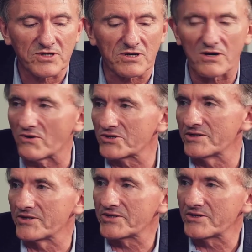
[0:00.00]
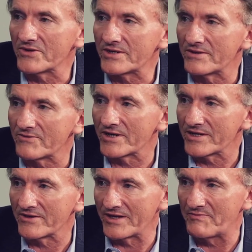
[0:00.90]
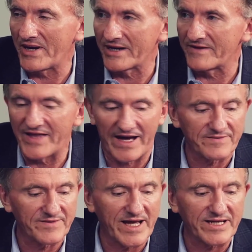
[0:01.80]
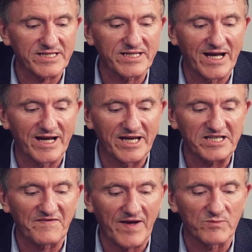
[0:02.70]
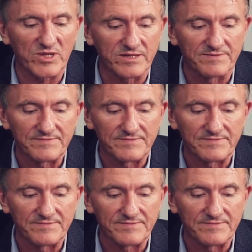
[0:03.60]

closeness to it, right? They're part of that CIS family.